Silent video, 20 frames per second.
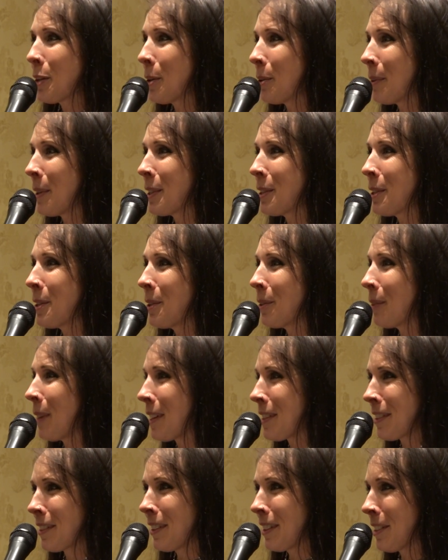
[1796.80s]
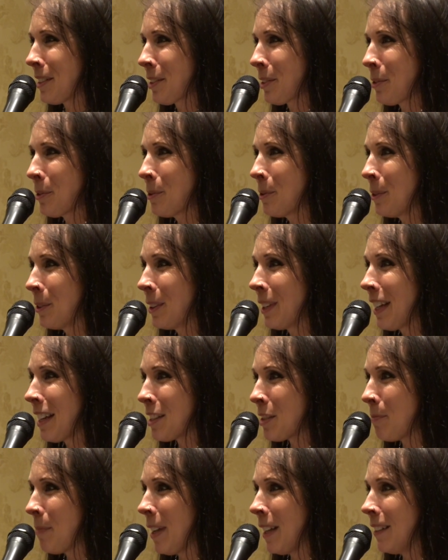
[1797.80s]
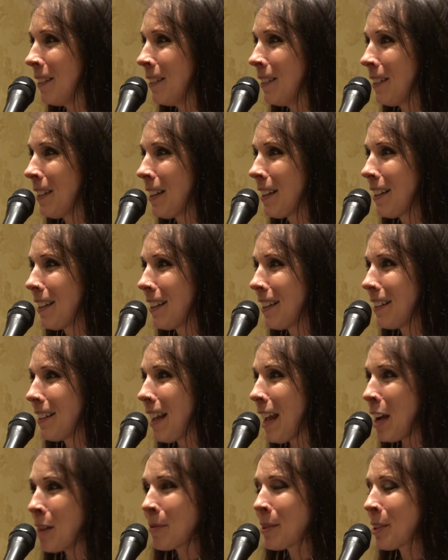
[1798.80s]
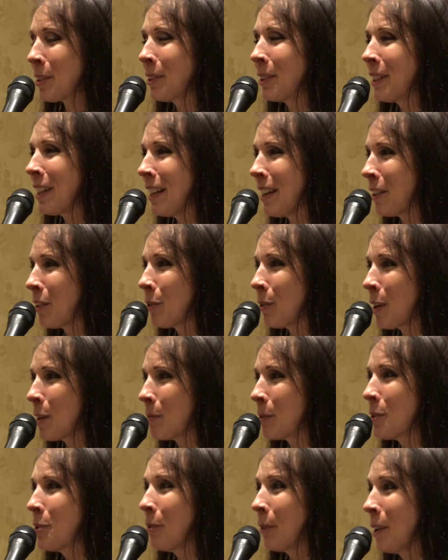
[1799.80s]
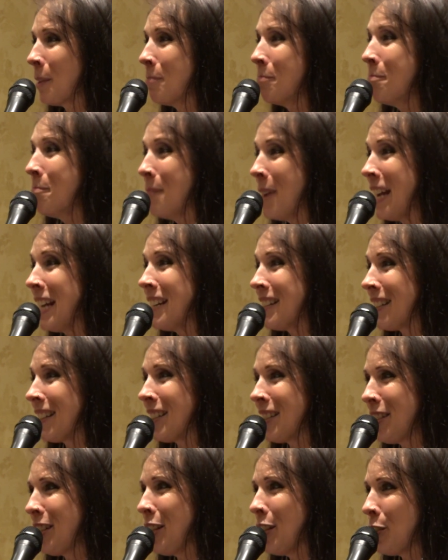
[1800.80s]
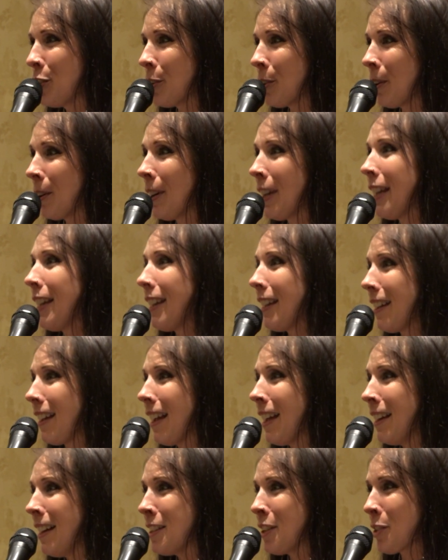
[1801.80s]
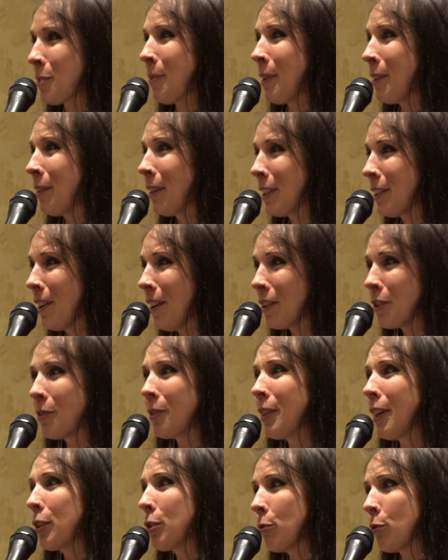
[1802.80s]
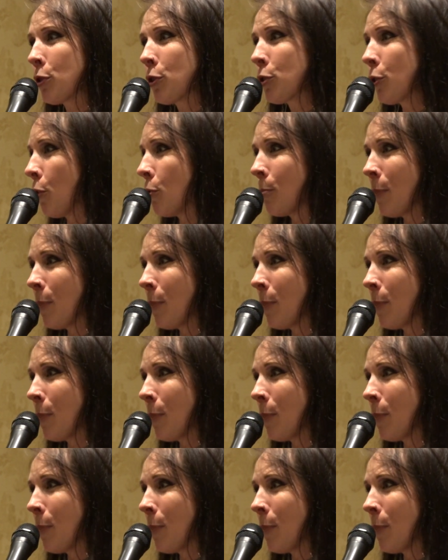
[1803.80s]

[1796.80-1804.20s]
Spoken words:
going to your wrestling school has been absolutely incredible. You are an amazing teacher. And I just want to acknowledge you. Thank you so